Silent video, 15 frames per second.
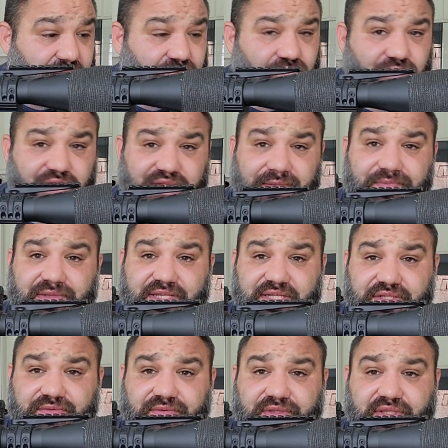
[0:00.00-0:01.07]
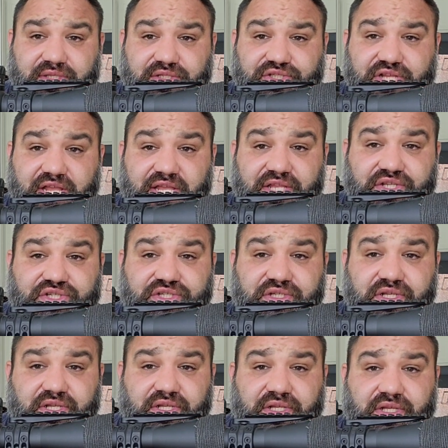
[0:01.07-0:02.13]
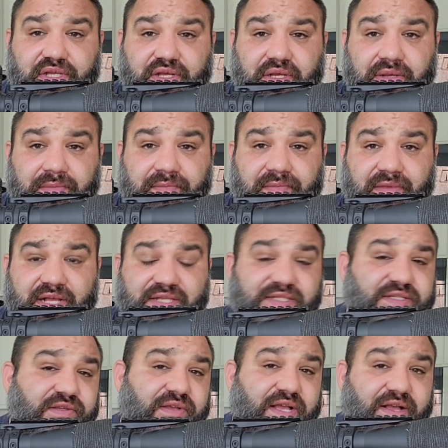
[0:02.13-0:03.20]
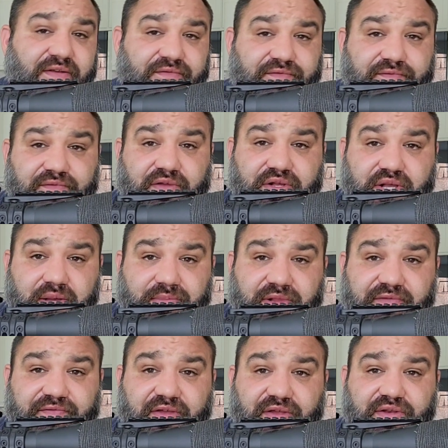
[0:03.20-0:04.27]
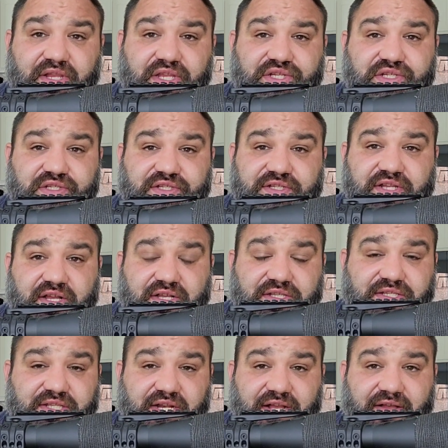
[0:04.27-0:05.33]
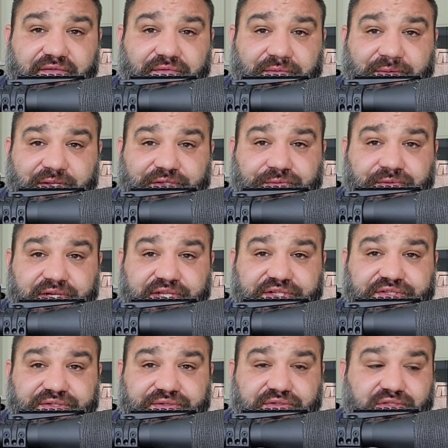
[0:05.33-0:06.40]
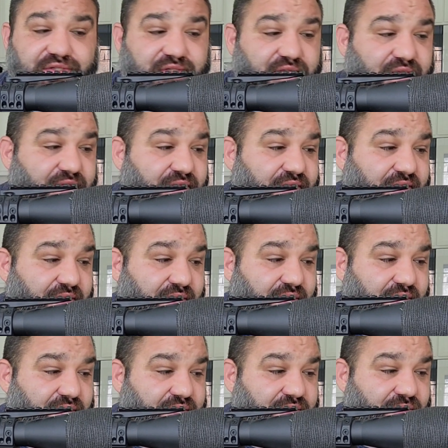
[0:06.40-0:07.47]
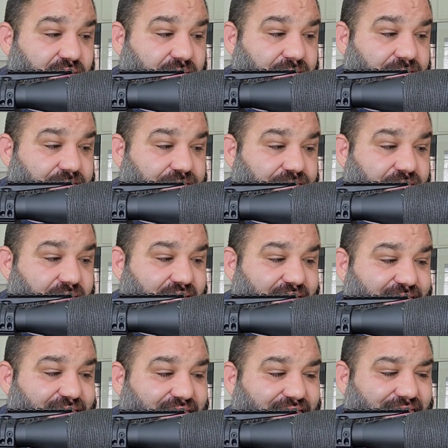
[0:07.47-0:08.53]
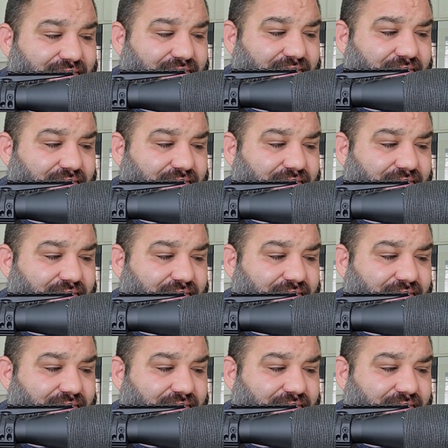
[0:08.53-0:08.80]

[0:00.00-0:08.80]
I'm really pleased with the change. I still have a couple of foundation stocks that I have on my 22s, and I think